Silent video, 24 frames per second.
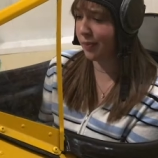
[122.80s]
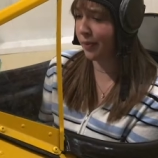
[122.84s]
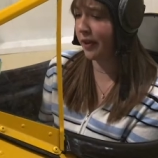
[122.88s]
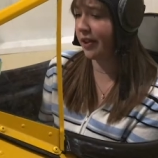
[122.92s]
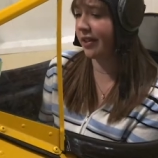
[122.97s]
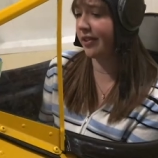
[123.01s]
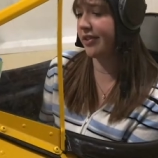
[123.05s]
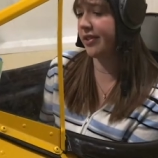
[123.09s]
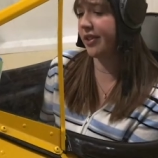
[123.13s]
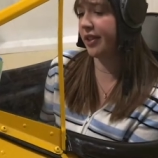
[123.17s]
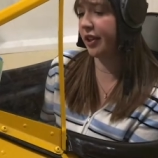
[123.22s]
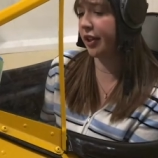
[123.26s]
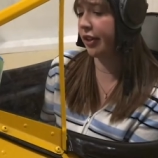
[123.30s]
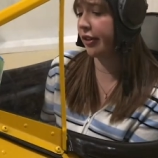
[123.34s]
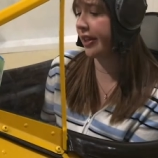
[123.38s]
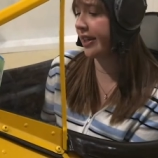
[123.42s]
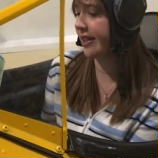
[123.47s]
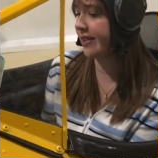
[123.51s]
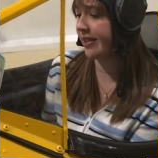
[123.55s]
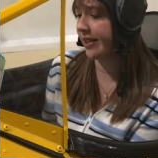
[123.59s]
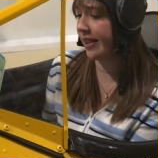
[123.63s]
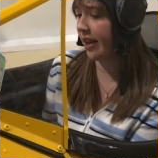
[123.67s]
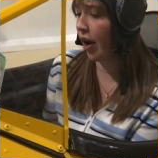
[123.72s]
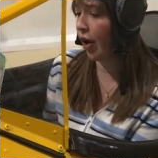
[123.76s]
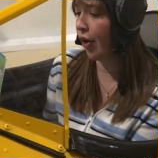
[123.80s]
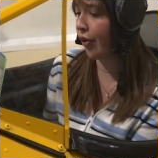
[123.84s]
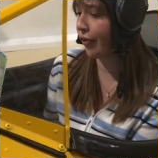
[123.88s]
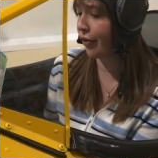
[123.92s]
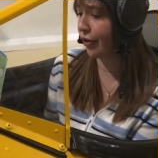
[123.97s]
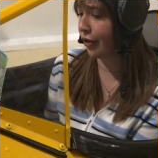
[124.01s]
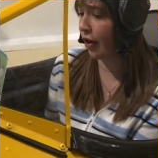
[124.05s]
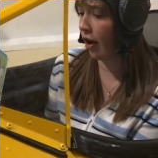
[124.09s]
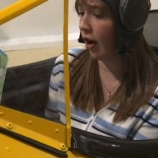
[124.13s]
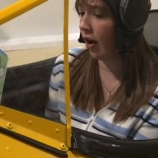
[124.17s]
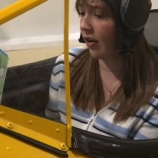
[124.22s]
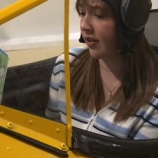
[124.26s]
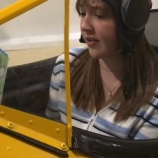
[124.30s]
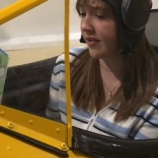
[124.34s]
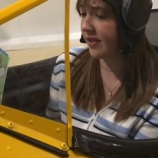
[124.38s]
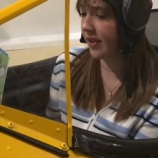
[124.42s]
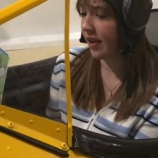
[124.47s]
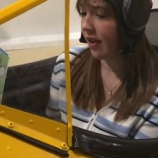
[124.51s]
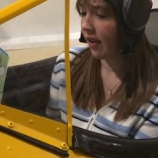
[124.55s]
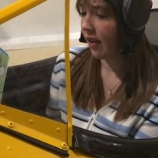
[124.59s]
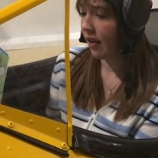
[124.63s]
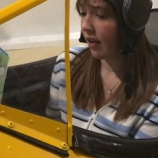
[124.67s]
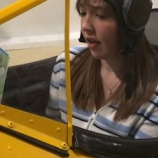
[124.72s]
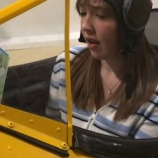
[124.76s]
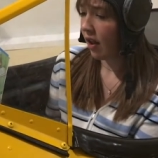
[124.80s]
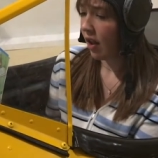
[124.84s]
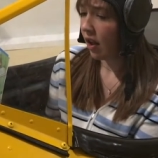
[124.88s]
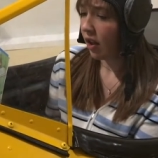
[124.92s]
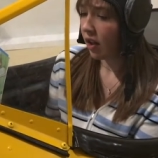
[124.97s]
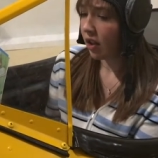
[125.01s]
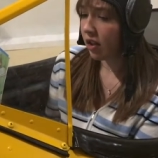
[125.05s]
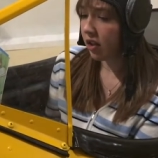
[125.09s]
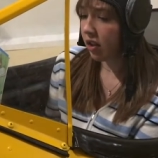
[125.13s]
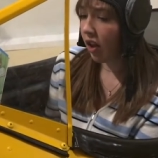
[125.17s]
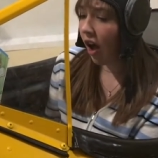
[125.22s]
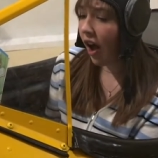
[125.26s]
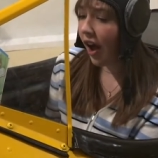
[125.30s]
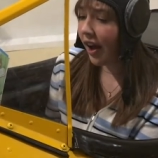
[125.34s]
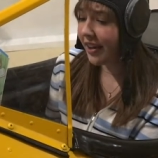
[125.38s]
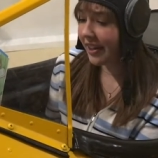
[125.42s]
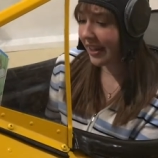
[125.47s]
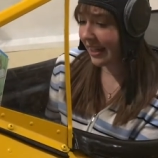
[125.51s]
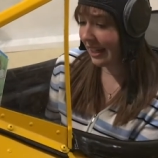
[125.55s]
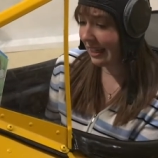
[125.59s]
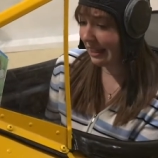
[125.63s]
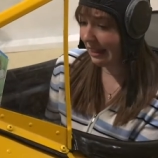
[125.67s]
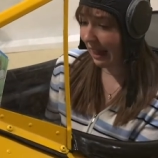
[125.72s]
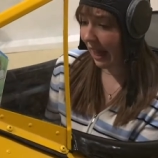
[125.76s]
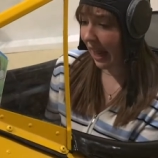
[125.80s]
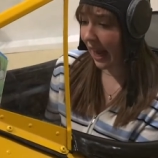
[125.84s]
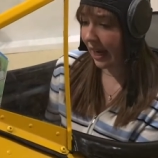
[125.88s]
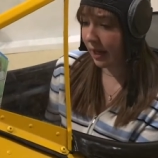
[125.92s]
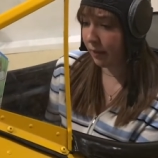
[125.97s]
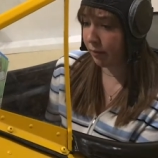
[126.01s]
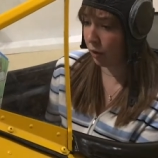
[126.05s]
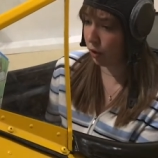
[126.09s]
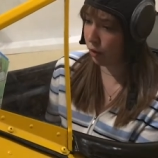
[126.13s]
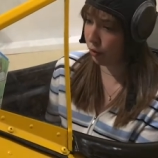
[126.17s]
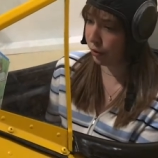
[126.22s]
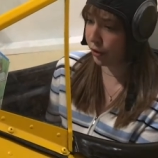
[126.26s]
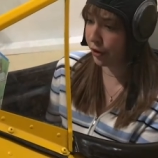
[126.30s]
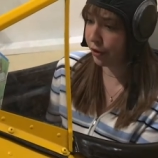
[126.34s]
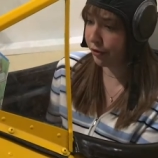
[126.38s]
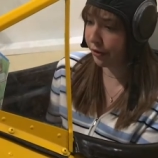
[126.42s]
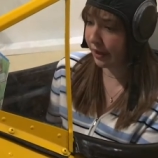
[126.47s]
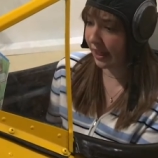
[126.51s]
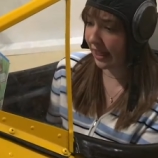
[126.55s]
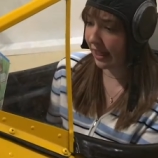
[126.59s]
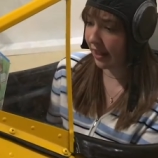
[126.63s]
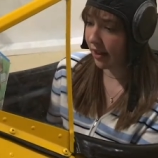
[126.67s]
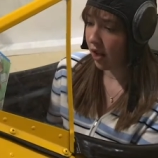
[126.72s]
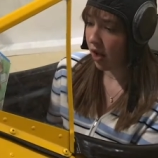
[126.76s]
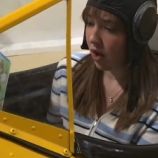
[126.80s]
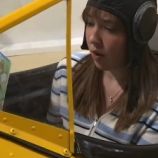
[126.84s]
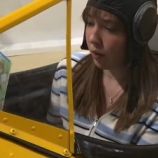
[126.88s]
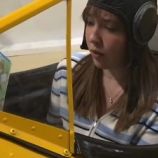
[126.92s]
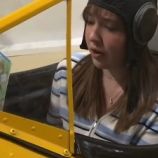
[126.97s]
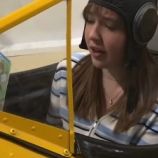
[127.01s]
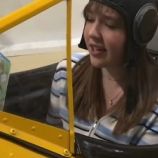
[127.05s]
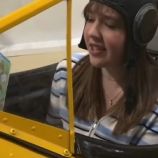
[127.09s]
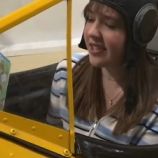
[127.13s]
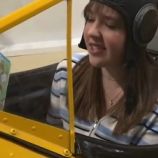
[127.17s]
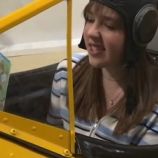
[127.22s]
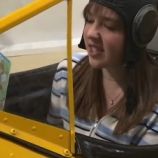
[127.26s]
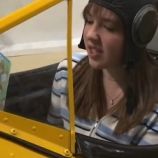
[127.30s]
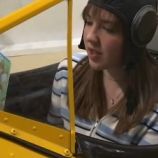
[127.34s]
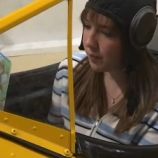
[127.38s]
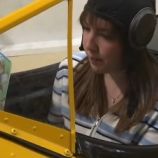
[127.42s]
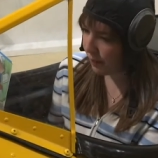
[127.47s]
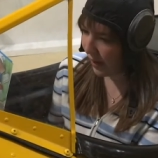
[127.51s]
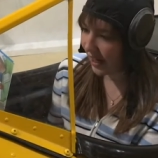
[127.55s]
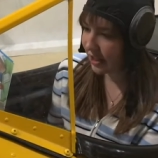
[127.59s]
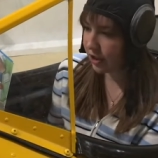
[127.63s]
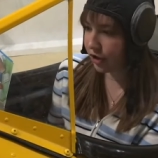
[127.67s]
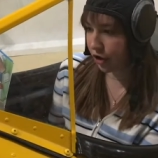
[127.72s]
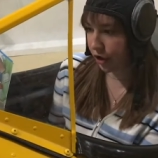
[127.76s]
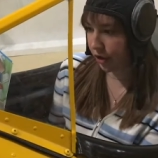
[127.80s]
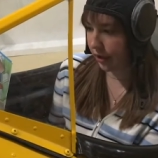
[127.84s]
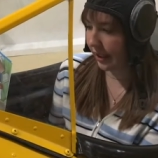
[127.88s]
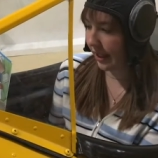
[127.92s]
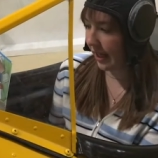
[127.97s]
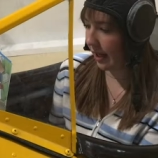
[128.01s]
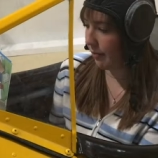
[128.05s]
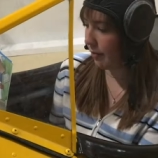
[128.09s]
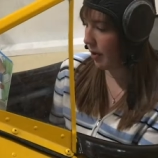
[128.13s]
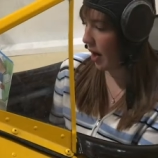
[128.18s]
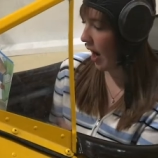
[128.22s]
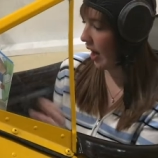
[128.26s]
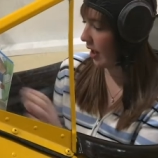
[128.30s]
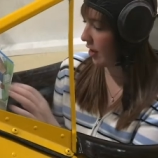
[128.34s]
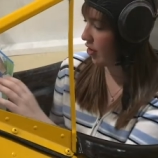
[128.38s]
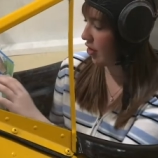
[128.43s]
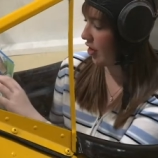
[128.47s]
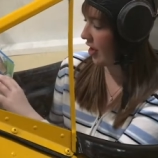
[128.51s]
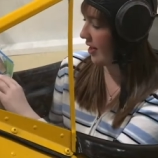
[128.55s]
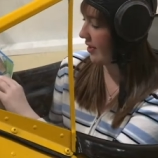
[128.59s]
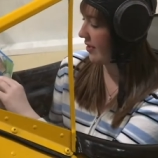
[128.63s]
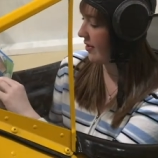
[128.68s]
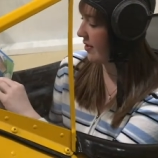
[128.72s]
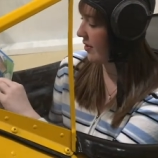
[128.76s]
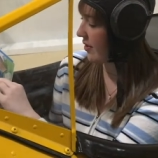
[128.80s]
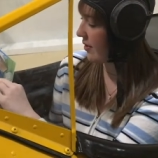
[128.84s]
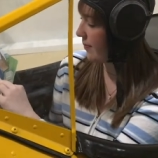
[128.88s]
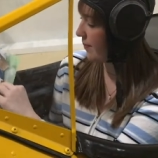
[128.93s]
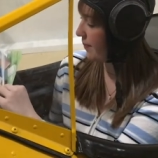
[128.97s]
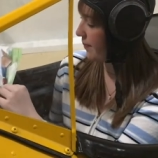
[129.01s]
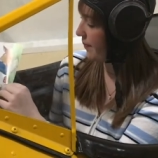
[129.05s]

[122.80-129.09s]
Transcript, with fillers: books and greasy overalls. Claude and Clyde Mulrooney were especially obnoxious.